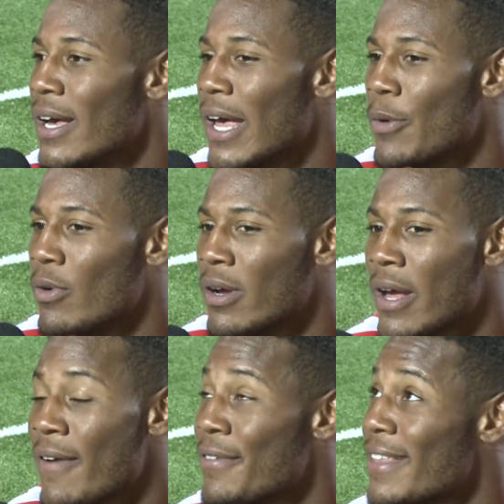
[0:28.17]
He want
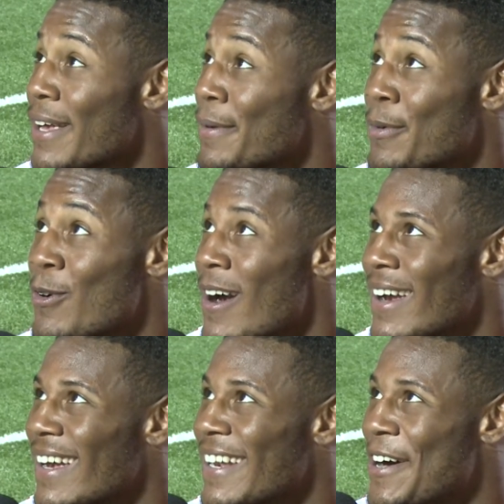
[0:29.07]
everything to be right
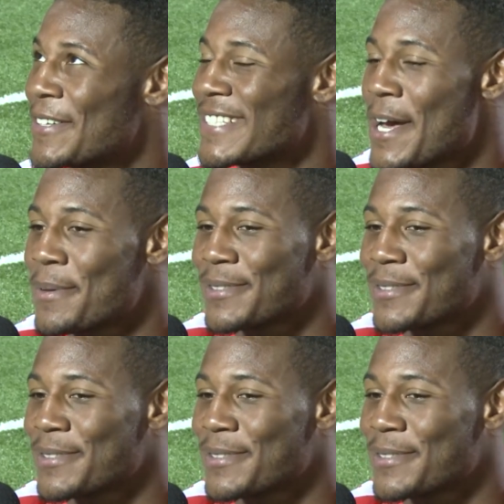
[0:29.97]
at all times.